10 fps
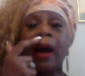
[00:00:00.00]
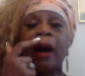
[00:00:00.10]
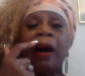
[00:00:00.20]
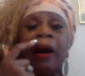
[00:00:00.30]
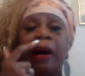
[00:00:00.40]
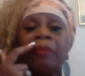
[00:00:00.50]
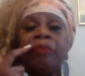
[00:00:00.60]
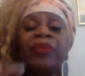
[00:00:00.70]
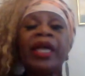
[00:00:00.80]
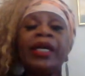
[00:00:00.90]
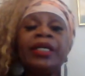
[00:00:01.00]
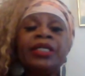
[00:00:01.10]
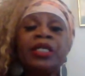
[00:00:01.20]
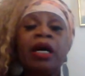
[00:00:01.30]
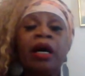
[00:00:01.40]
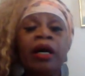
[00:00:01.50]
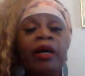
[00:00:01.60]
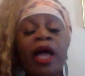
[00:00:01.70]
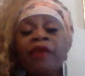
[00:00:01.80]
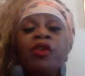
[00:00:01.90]
And
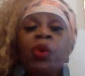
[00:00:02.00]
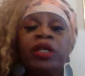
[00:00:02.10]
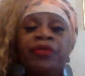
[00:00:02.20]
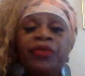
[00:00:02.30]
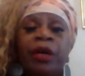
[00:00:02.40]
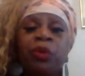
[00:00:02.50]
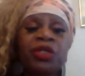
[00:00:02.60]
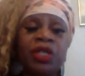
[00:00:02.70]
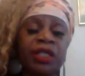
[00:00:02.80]
everyone that was